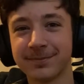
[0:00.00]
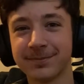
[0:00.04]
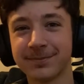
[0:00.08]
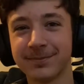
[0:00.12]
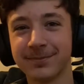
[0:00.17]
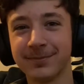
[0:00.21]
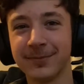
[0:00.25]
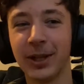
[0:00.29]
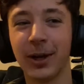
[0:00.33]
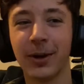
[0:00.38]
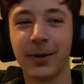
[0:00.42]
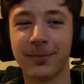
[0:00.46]

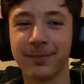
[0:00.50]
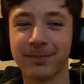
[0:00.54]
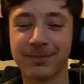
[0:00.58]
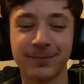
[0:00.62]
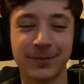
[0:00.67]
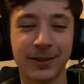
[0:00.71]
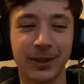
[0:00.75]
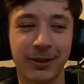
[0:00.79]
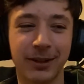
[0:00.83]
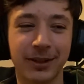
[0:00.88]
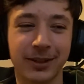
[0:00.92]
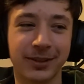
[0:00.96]
No,
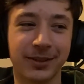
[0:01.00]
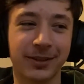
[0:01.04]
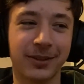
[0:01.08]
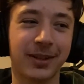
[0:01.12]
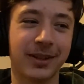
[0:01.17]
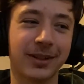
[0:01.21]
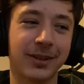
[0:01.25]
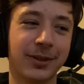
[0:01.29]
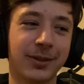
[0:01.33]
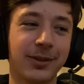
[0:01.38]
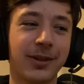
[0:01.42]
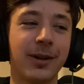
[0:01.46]
I can.
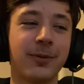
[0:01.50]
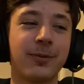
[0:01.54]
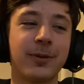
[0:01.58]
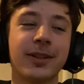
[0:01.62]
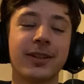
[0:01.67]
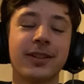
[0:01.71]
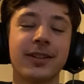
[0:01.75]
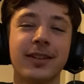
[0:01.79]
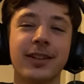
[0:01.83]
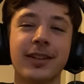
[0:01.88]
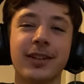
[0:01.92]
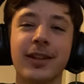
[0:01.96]
I
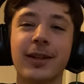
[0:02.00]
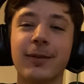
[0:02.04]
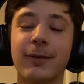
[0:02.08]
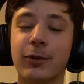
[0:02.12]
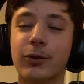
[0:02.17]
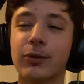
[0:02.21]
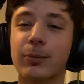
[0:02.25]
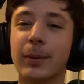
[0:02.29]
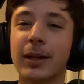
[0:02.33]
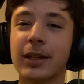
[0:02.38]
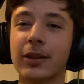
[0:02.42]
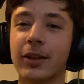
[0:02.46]
think if it
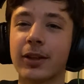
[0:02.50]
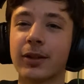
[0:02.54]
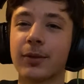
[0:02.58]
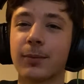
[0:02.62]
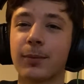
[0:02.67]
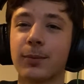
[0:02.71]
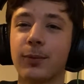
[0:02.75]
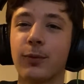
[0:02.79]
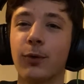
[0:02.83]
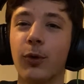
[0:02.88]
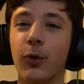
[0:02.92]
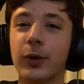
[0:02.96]
was made like
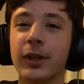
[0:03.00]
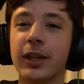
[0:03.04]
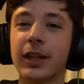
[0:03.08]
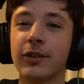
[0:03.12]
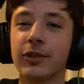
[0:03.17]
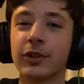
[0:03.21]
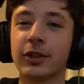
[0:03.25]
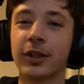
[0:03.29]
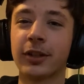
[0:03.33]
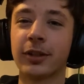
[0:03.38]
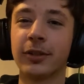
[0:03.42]
4 years ago.